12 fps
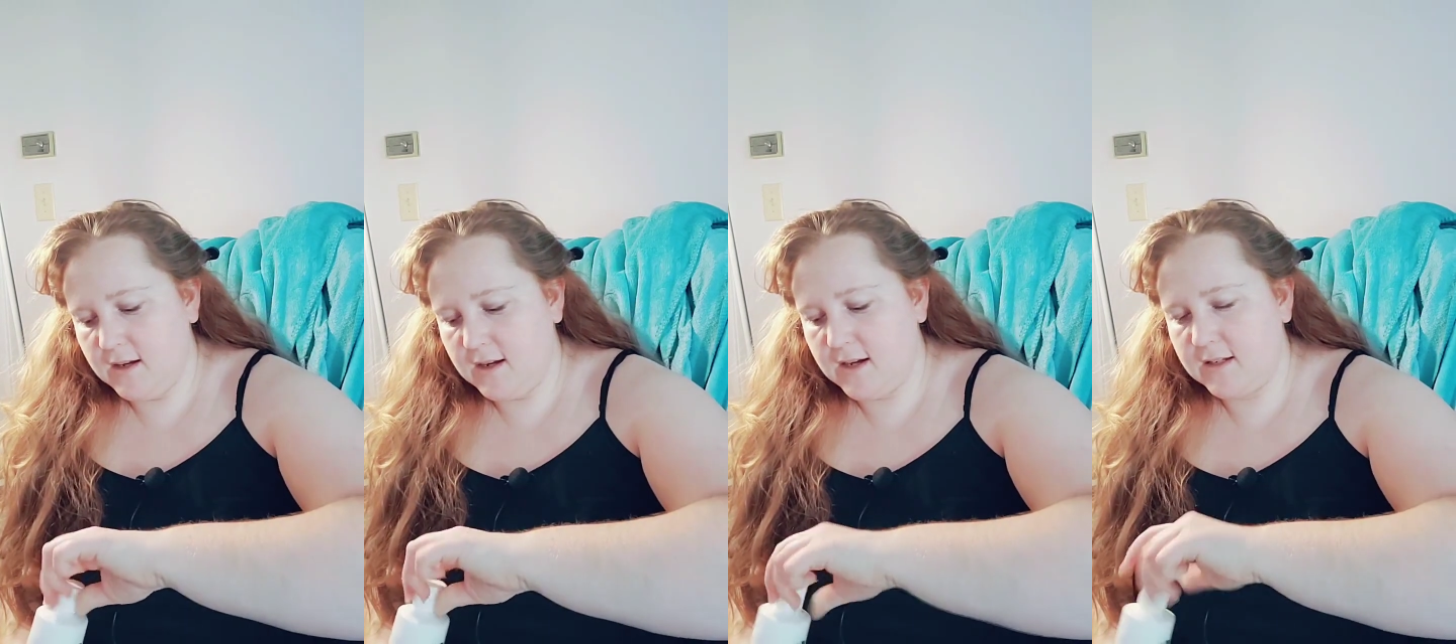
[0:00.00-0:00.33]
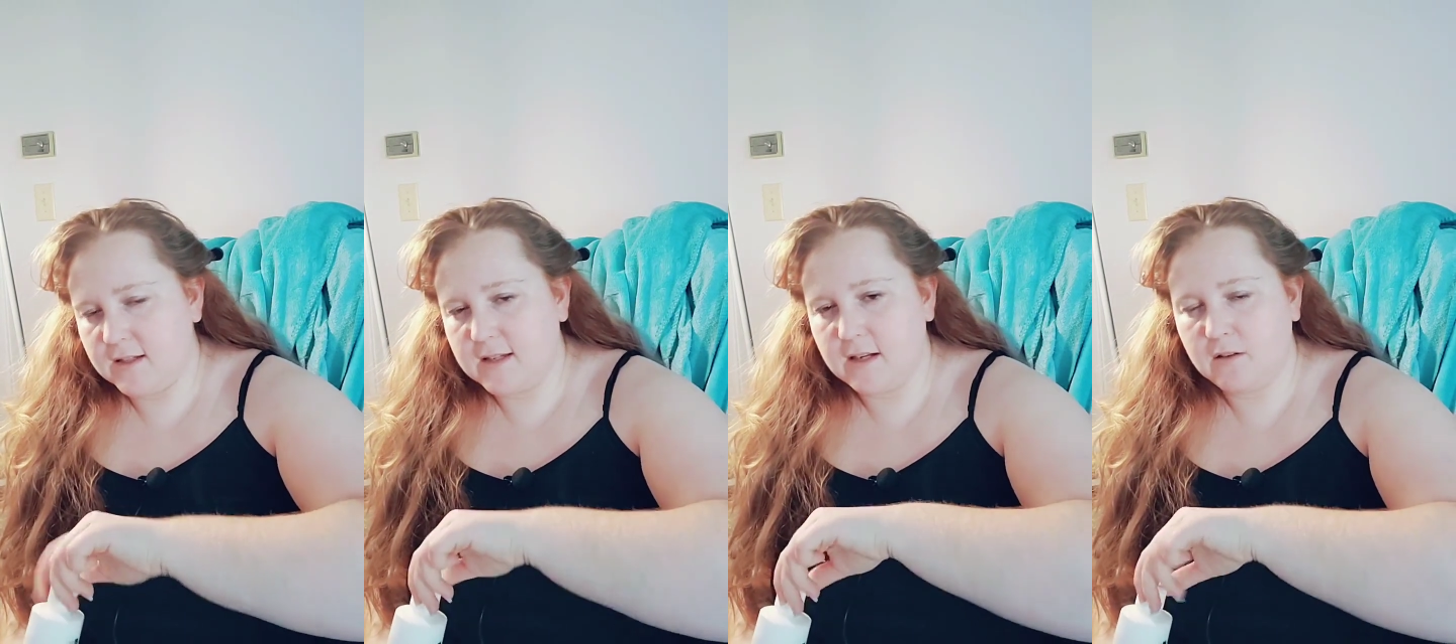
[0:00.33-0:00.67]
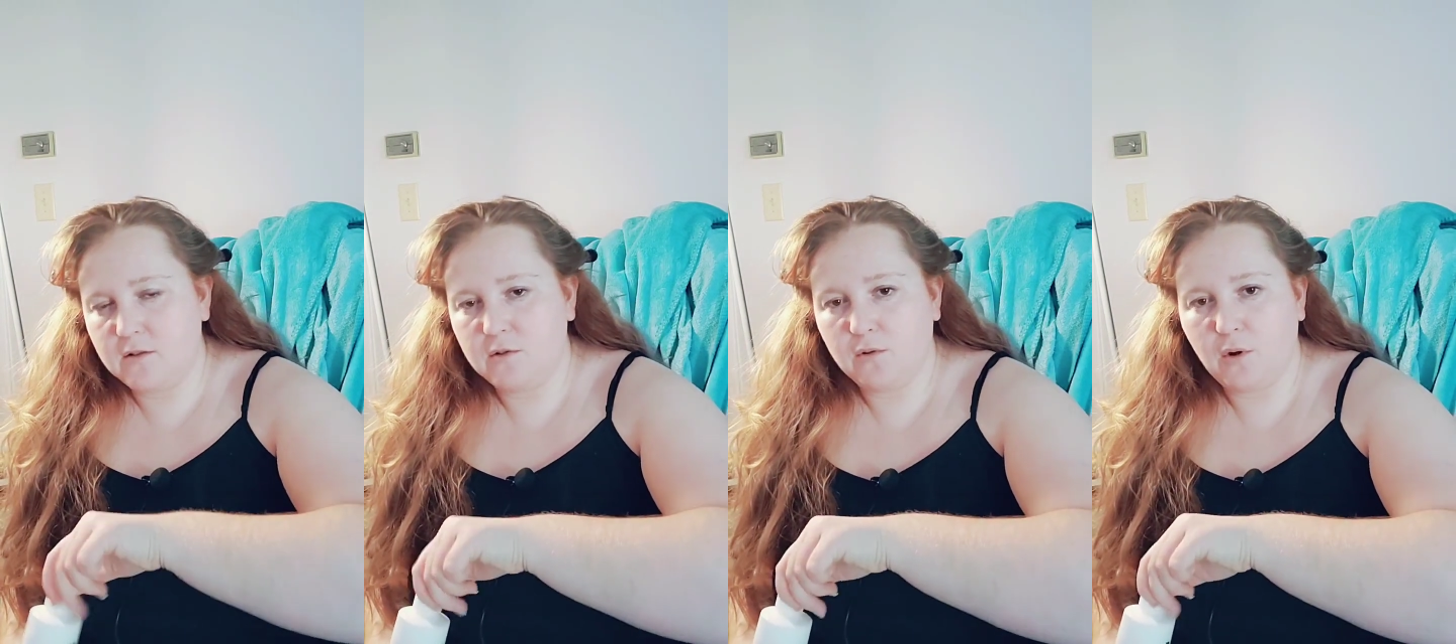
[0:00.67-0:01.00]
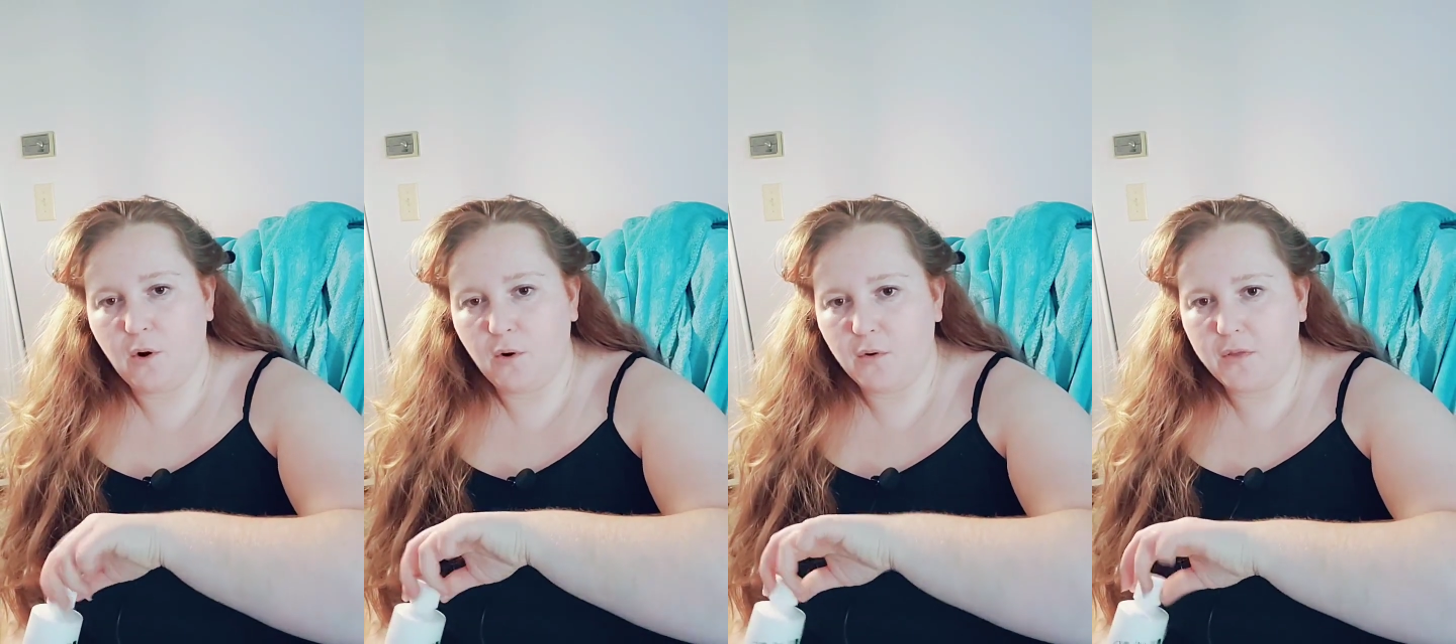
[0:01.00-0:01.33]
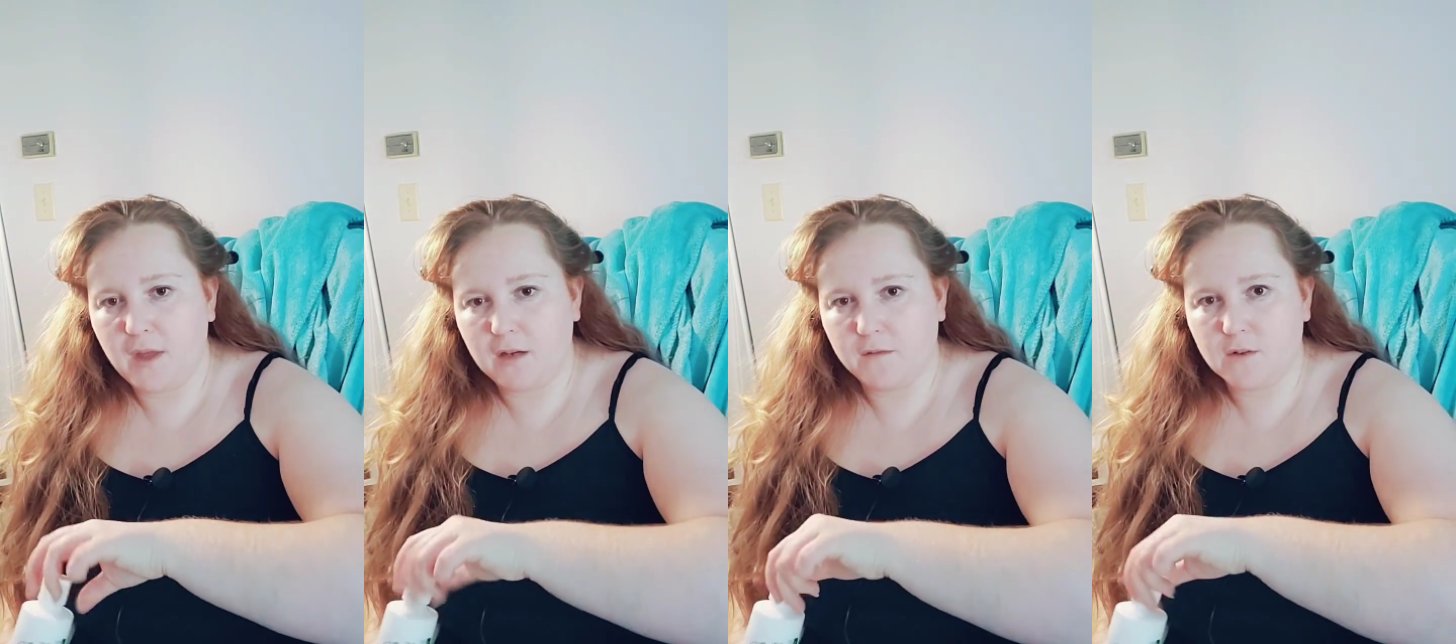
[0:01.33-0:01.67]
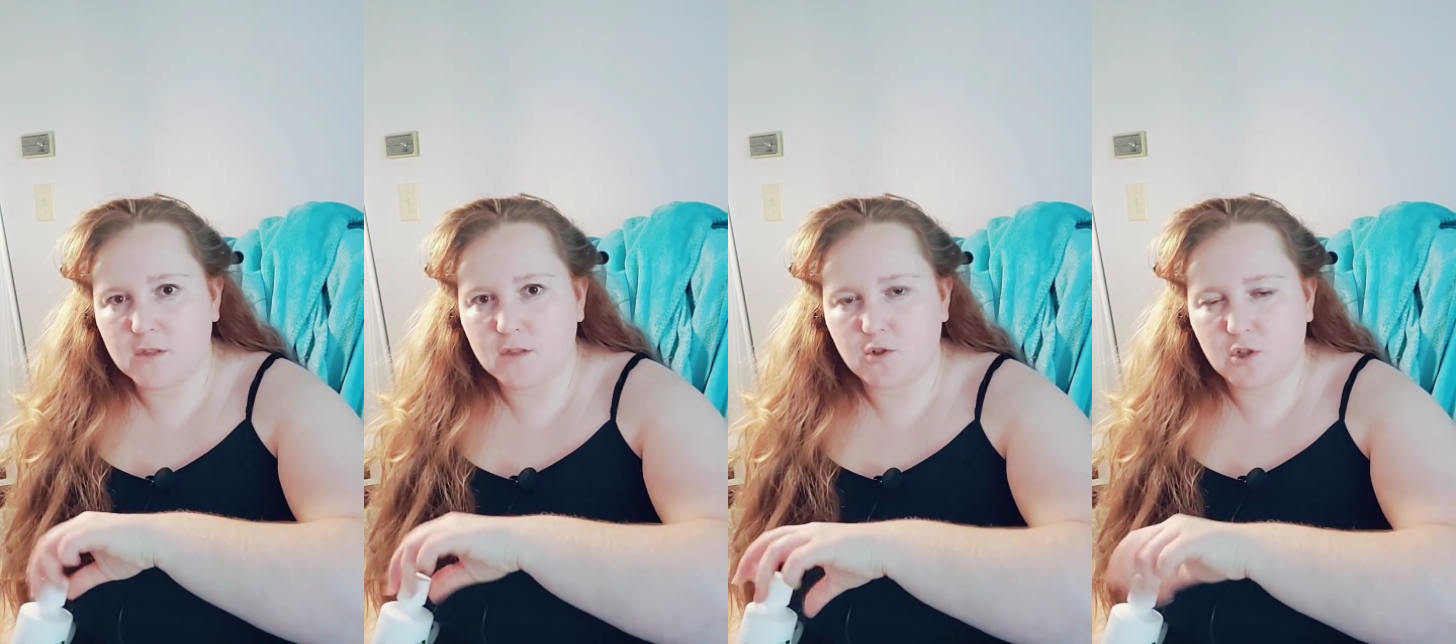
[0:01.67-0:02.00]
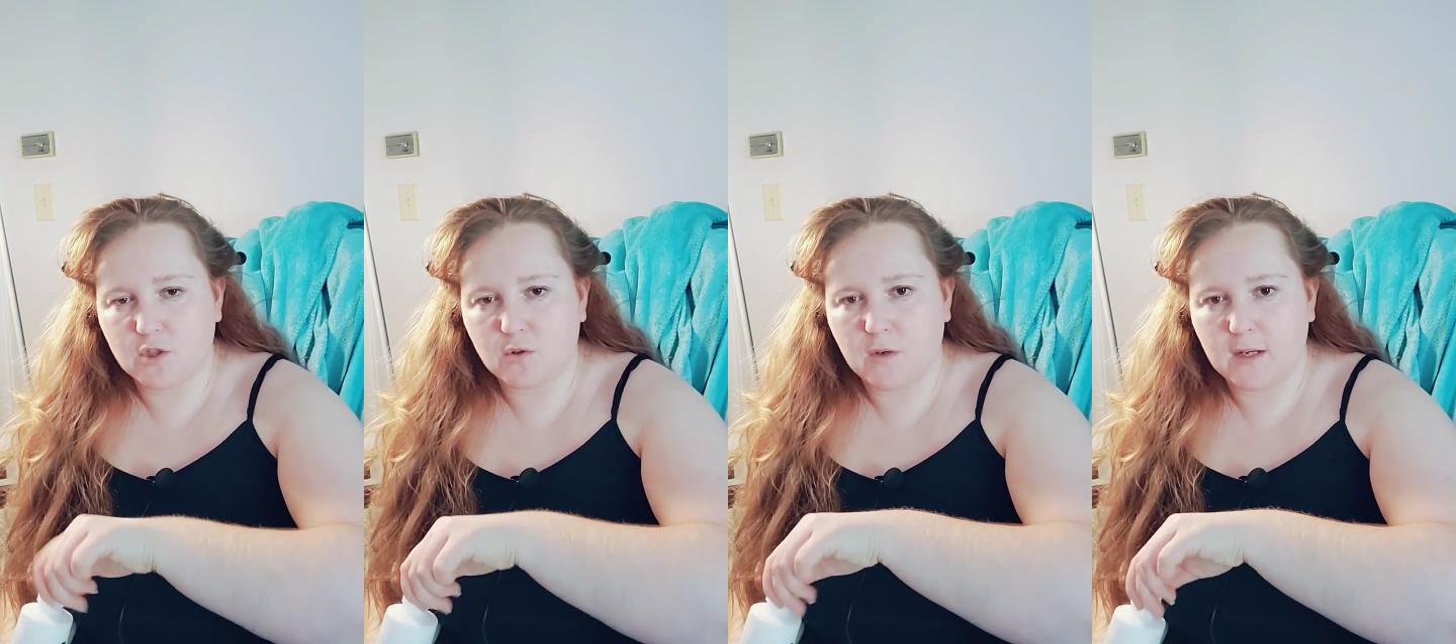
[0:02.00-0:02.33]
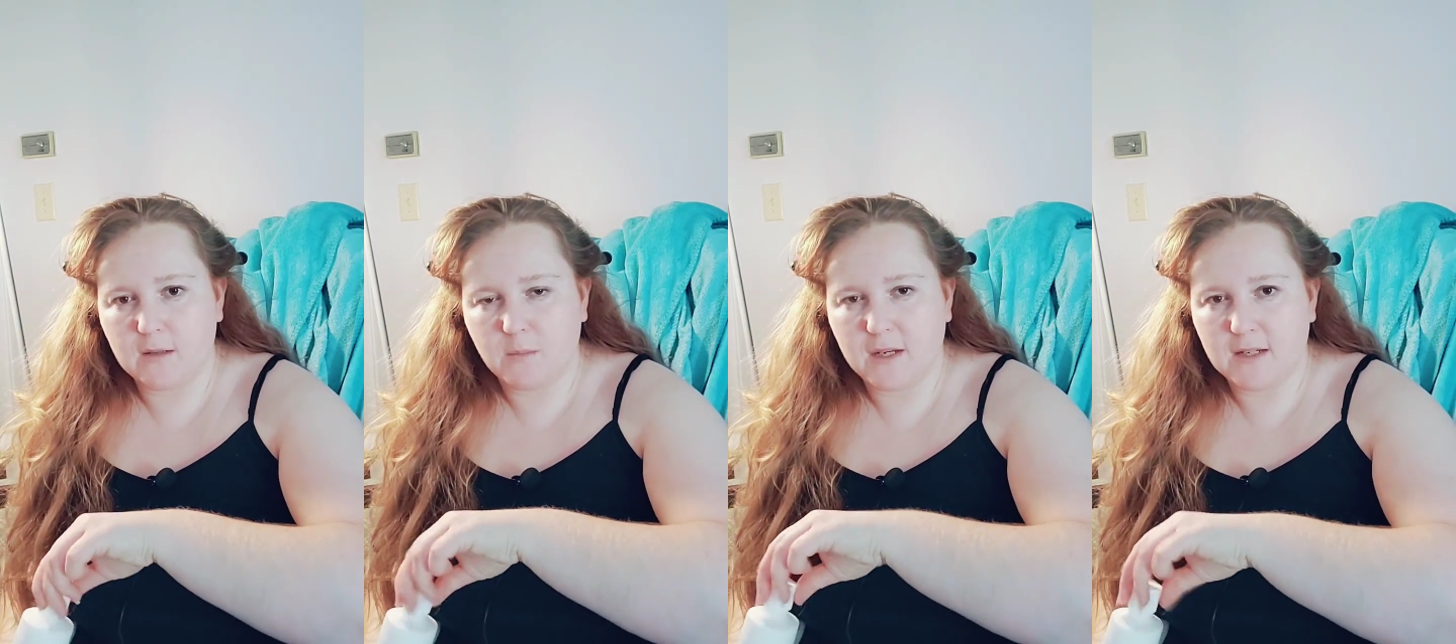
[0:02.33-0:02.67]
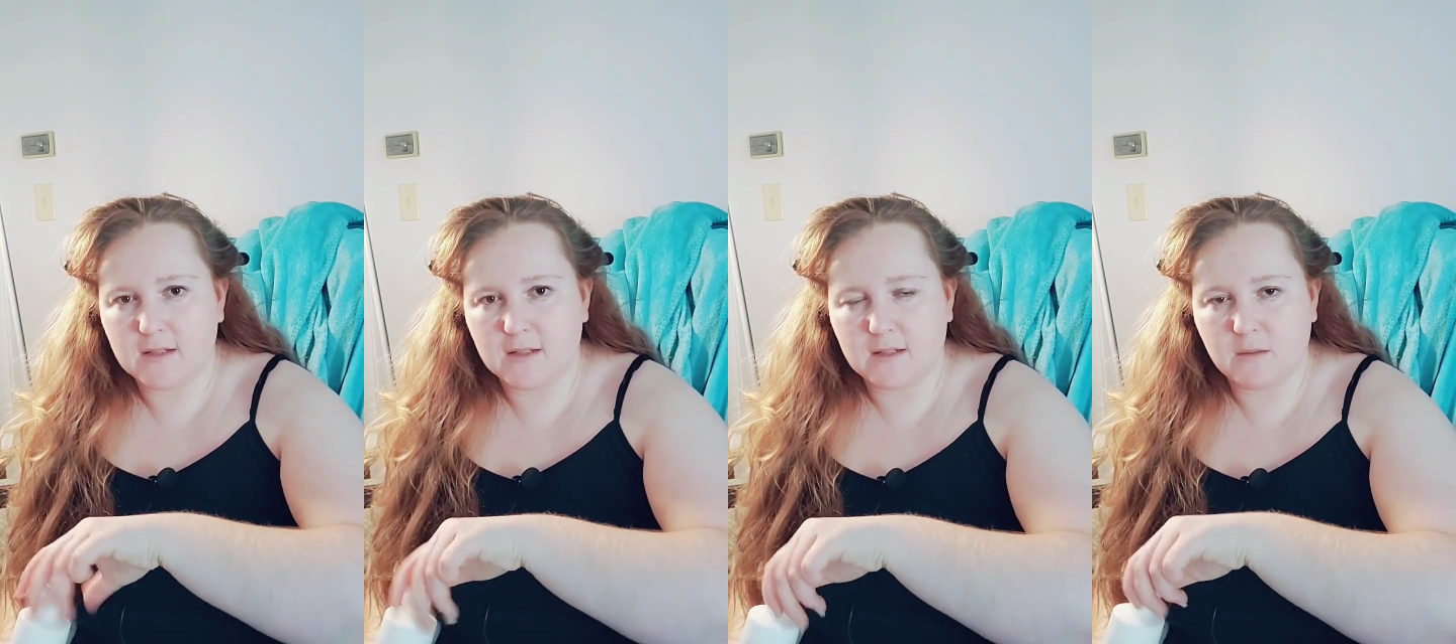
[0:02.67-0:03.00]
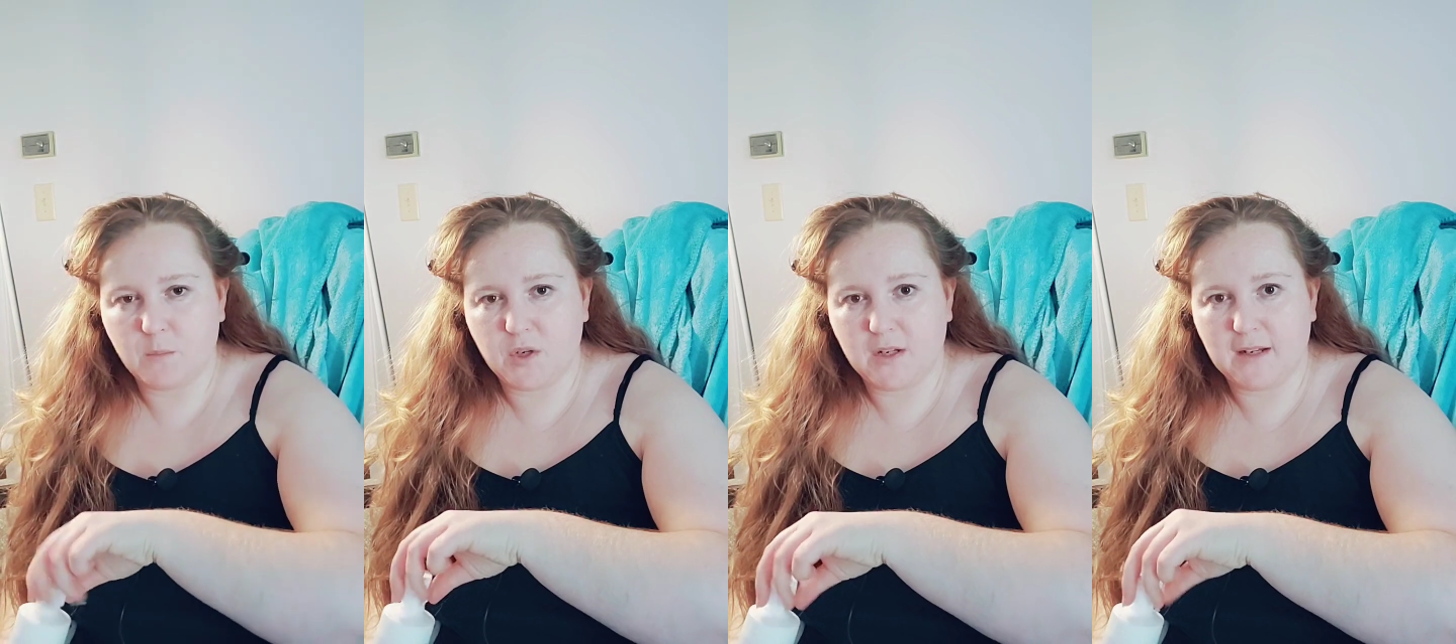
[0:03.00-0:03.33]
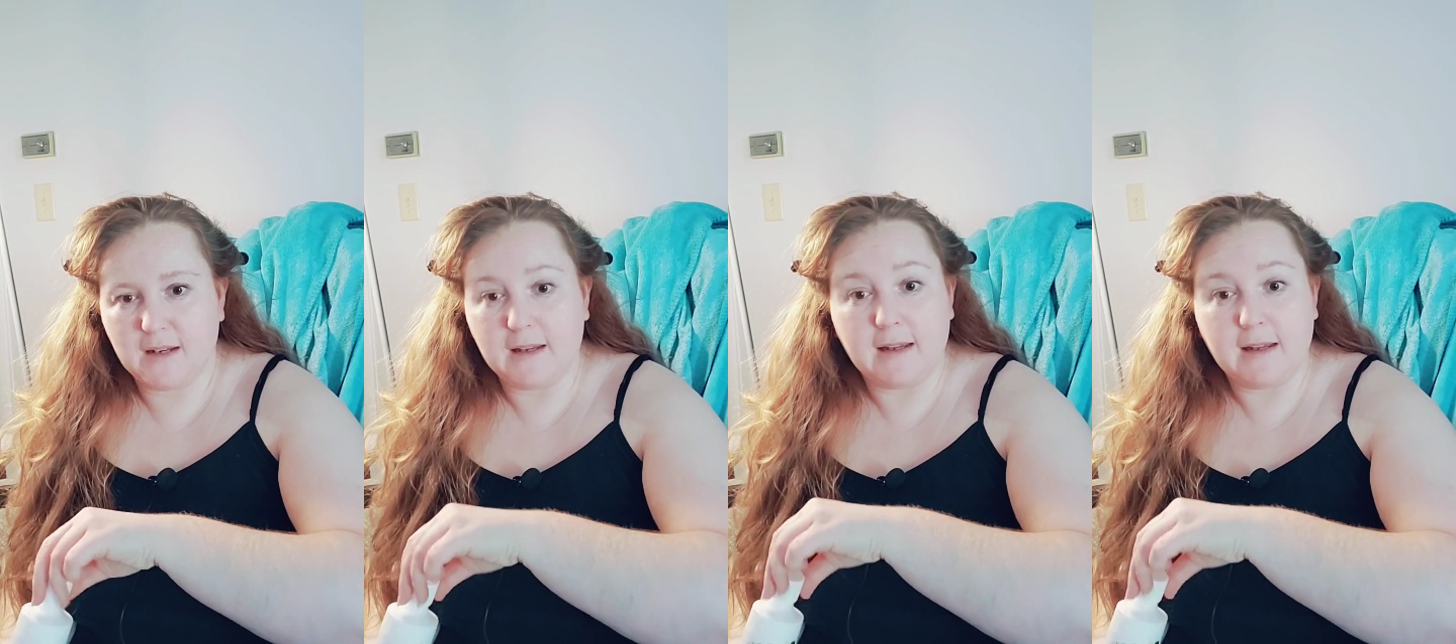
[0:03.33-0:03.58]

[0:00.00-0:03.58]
I decided to do the whole thing versus just doing it in pieces and putting it